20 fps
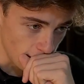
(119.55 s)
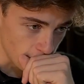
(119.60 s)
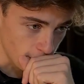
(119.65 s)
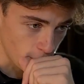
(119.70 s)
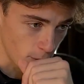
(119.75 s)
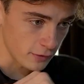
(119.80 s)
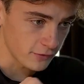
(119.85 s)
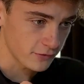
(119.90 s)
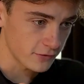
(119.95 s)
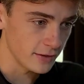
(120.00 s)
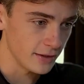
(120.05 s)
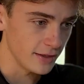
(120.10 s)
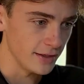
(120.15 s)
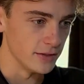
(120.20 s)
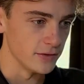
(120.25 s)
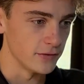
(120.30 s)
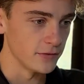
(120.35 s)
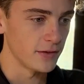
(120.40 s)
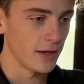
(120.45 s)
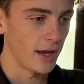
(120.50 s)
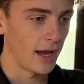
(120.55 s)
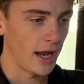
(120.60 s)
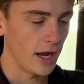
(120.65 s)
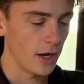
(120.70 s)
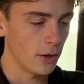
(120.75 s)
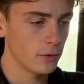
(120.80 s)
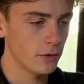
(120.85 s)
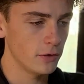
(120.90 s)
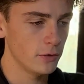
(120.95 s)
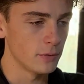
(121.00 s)
question is,
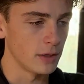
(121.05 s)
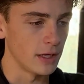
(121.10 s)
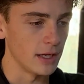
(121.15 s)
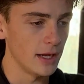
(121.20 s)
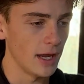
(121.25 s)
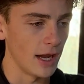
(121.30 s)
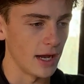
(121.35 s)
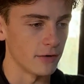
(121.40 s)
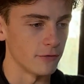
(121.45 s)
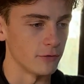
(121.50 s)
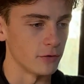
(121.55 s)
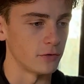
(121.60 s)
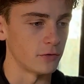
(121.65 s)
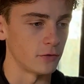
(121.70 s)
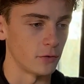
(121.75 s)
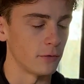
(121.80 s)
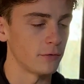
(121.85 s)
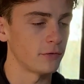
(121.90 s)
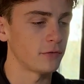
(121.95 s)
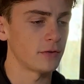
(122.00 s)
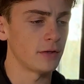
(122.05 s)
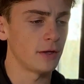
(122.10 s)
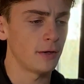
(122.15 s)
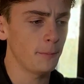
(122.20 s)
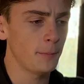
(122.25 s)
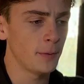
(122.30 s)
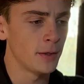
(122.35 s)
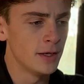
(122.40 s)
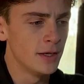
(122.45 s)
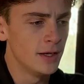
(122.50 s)
how do you get out of a serve slump?